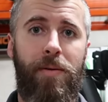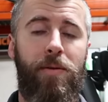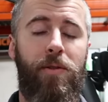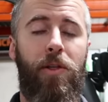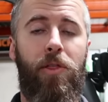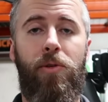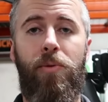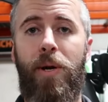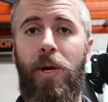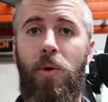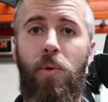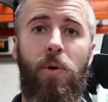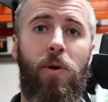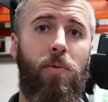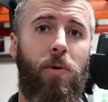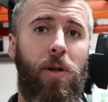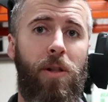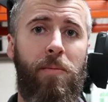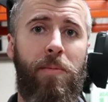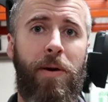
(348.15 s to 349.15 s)
The three-quarter
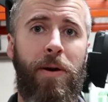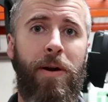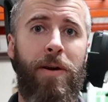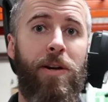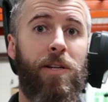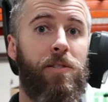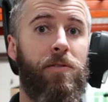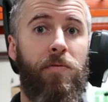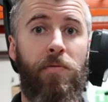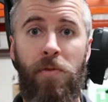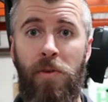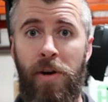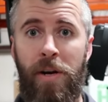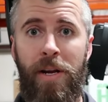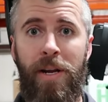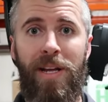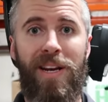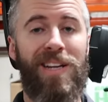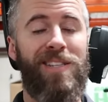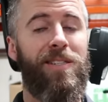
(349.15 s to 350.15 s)
roller bearing is
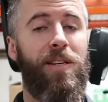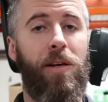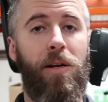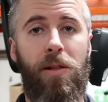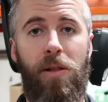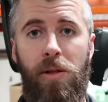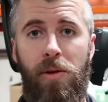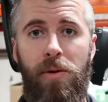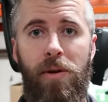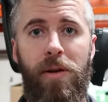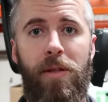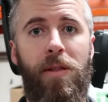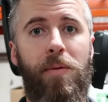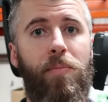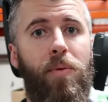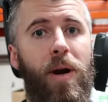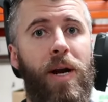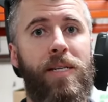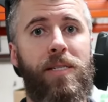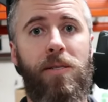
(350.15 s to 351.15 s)
free and it's included in the
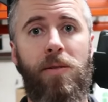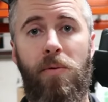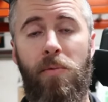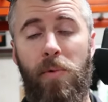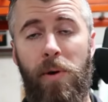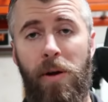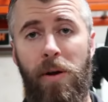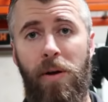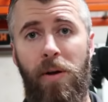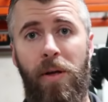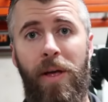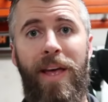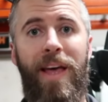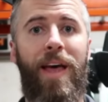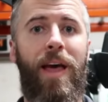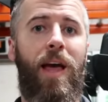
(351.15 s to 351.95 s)
price of the wheel,